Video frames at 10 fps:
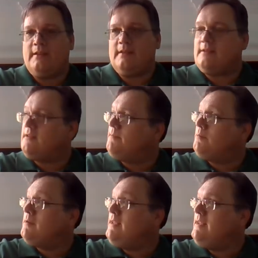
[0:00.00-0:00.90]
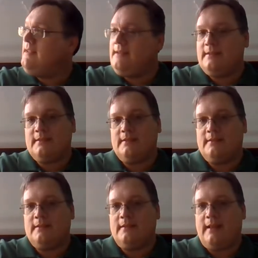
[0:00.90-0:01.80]
Does the breeze
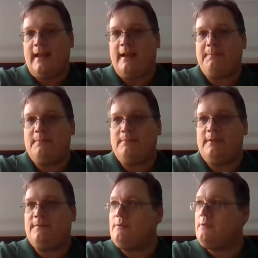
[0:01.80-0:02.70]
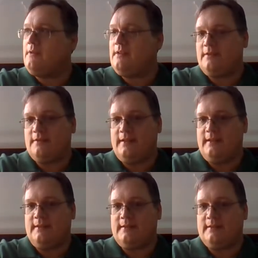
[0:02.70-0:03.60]
happen before the
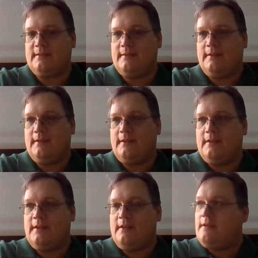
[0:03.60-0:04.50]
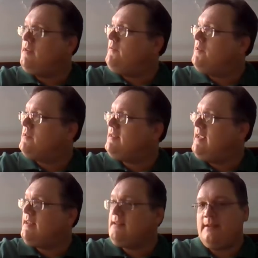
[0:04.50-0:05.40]
trees? If you're
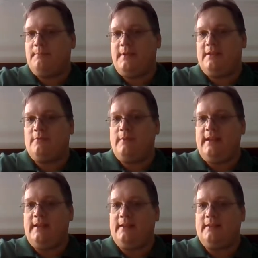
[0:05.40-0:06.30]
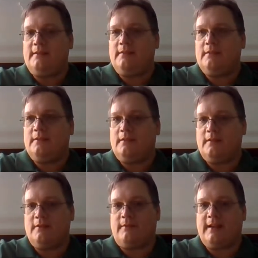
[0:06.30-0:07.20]
standing between
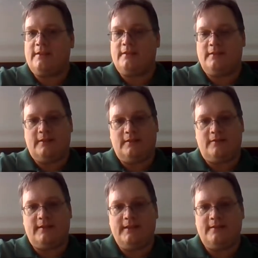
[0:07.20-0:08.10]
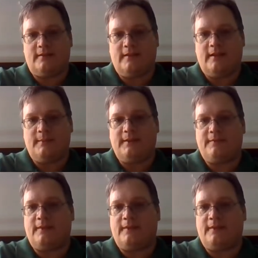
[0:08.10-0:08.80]
the direction that the trees are coming